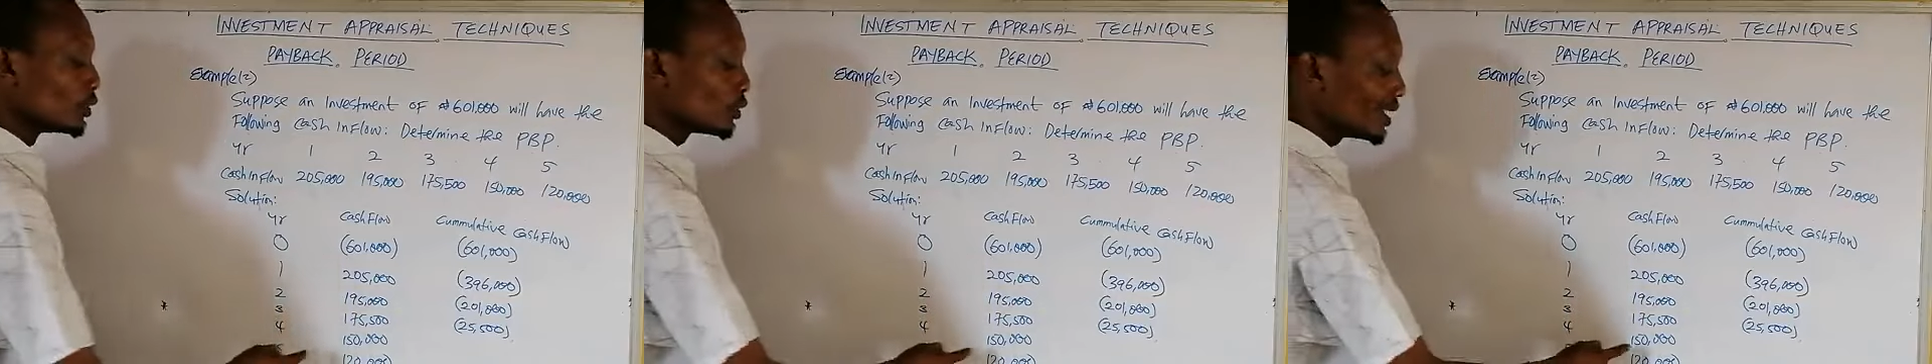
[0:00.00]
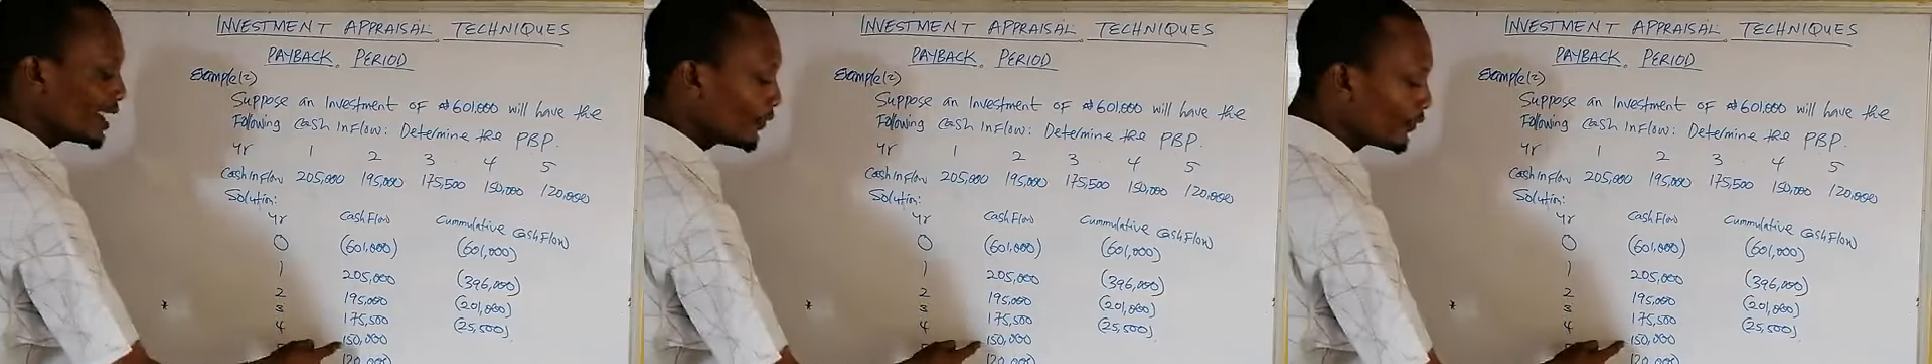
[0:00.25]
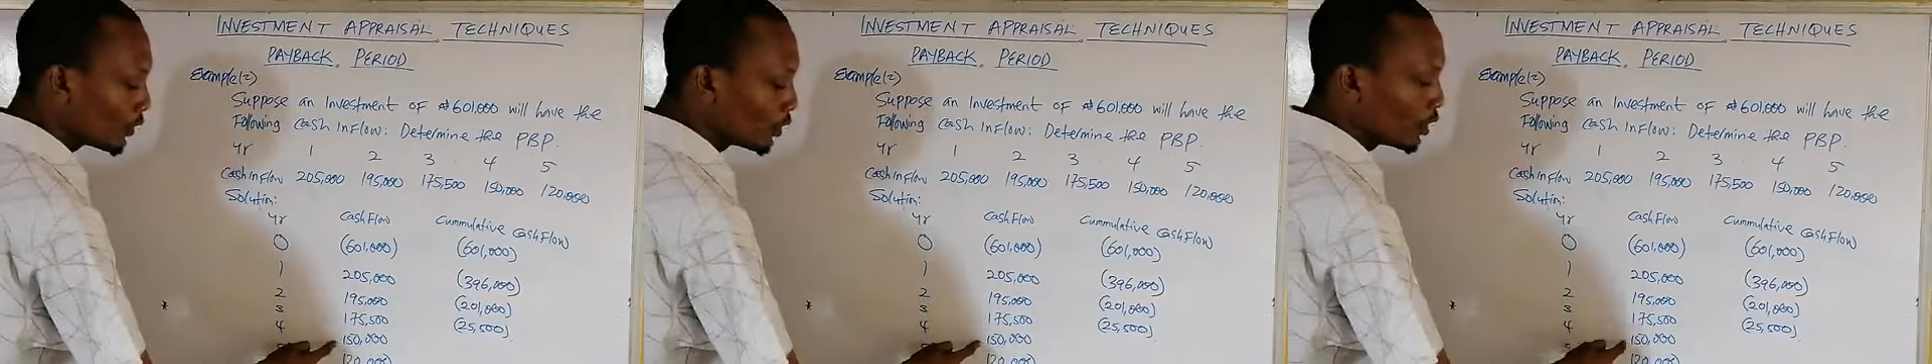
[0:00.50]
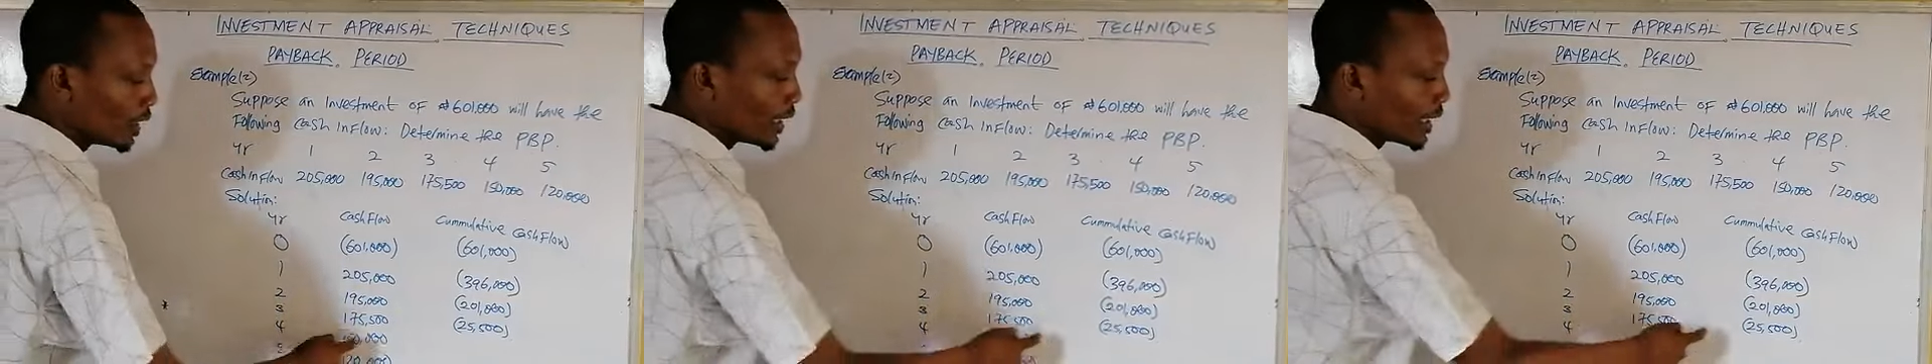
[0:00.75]
So
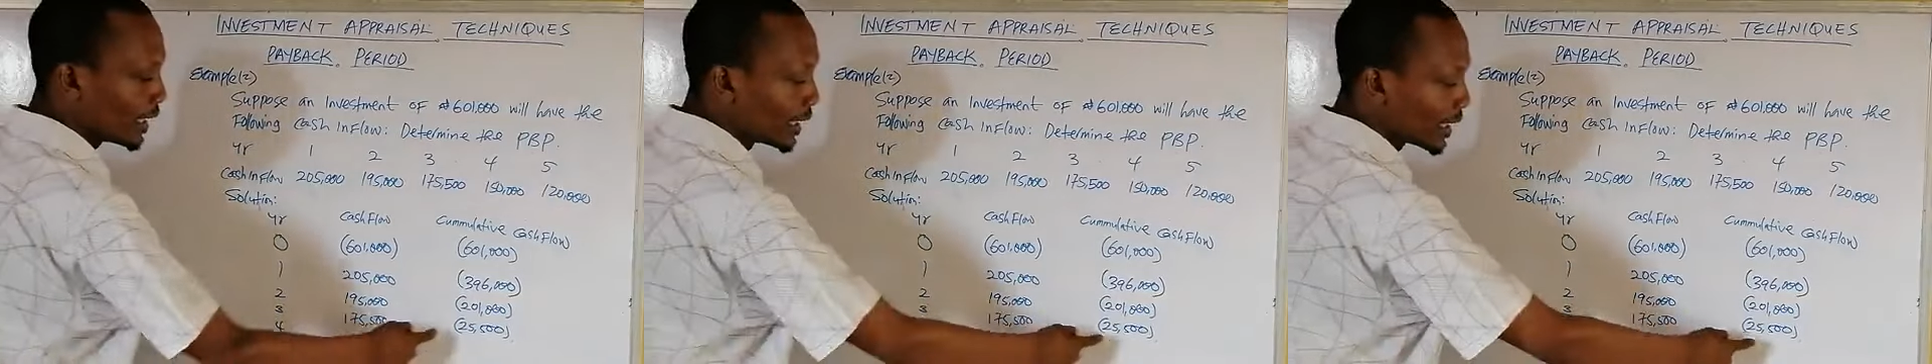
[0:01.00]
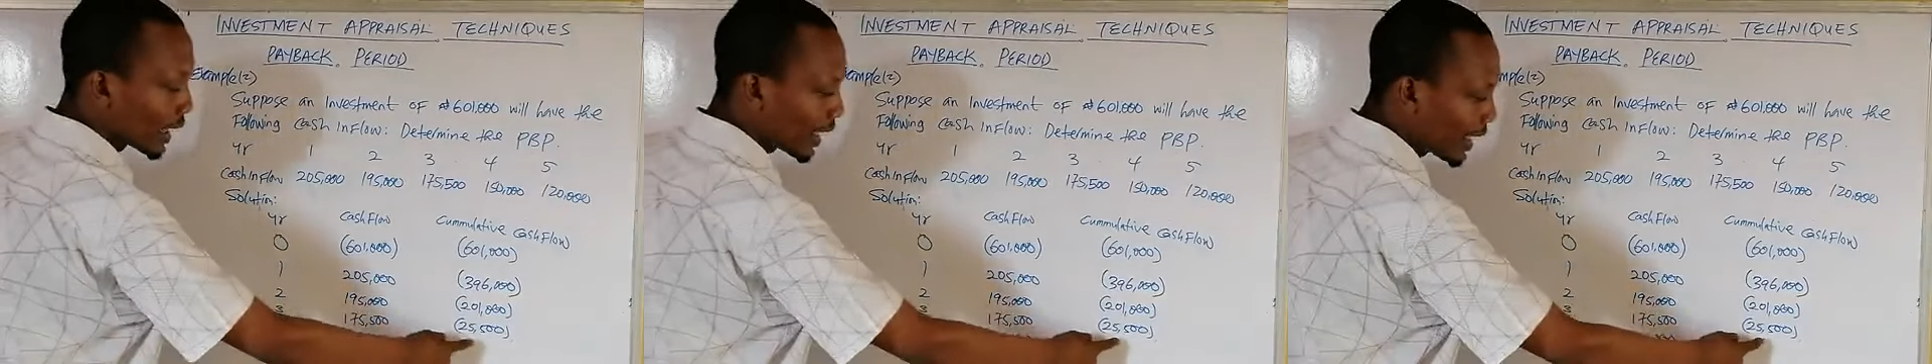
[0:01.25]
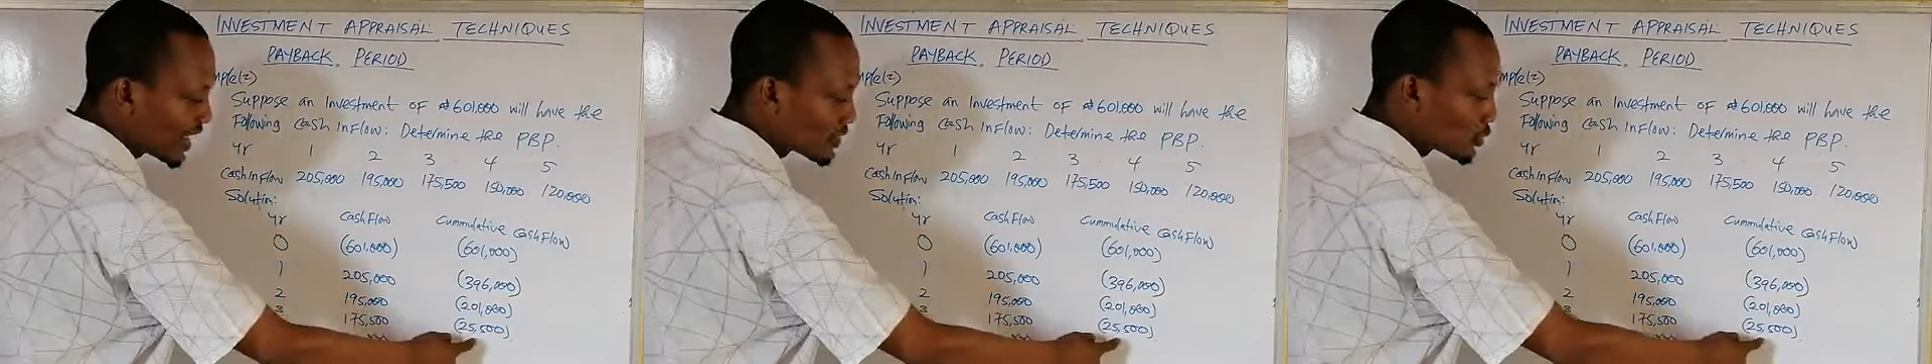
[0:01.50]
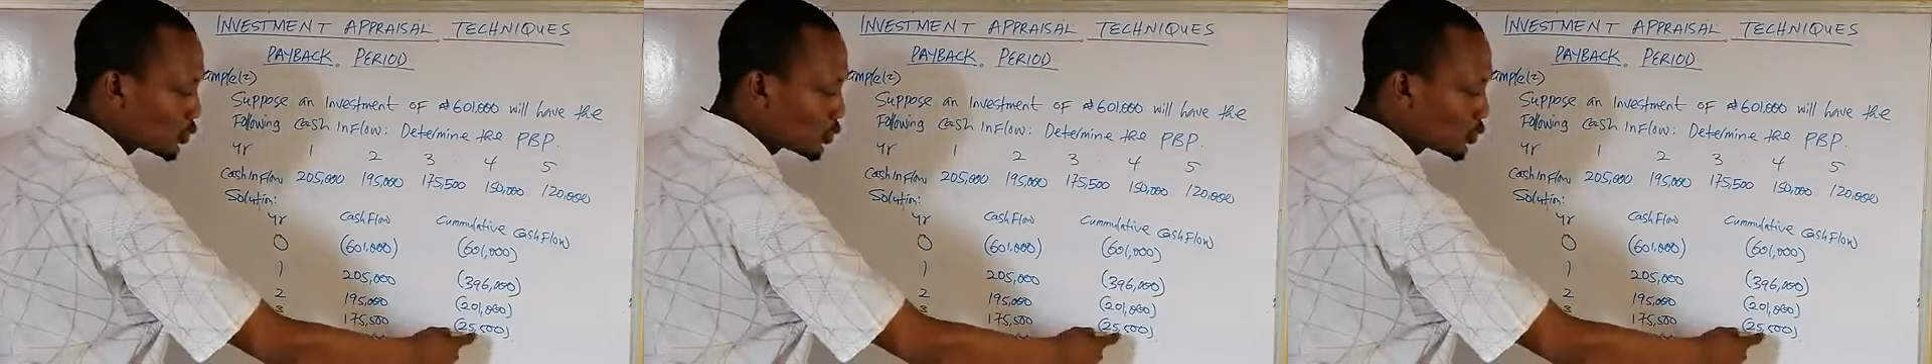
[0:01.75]
therefore, it's